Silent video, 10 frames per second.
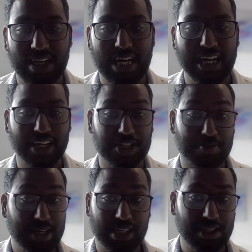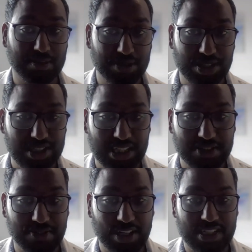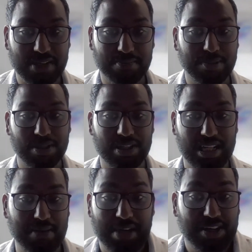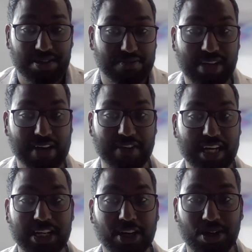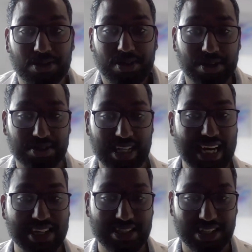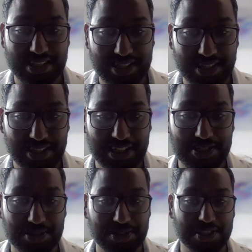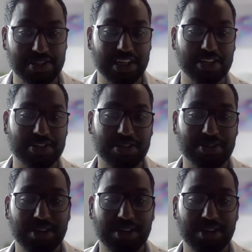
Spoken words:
English-speaking communities, for example, and they may not have any clue how to access these sorts of things. So